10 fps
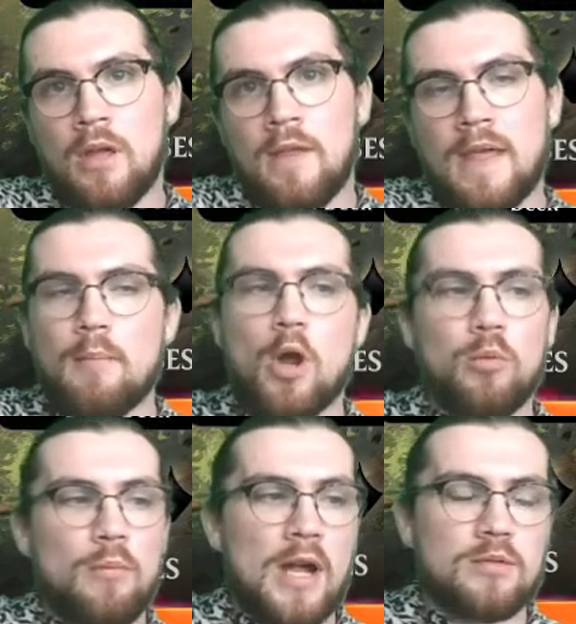mono
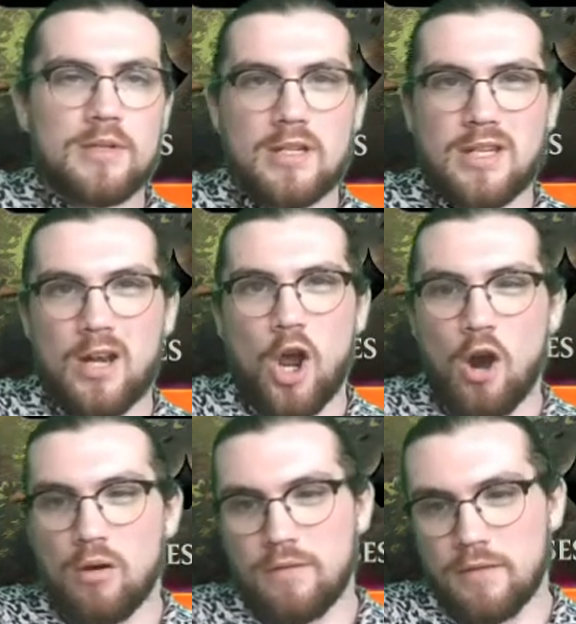blue matchup was actually kind of
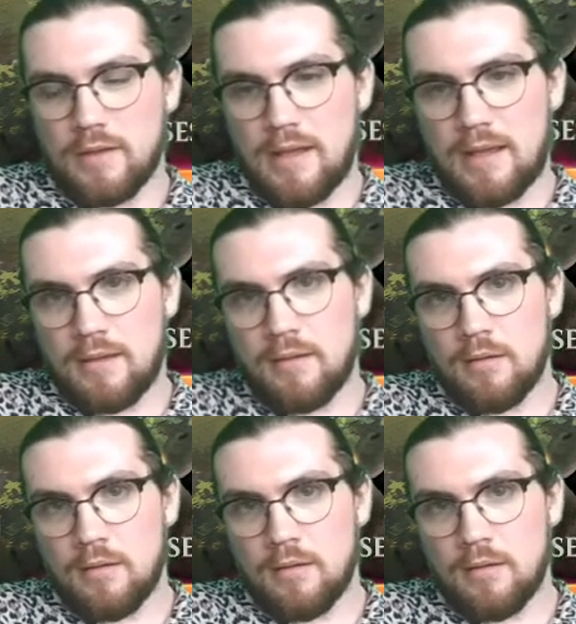hard for the deck.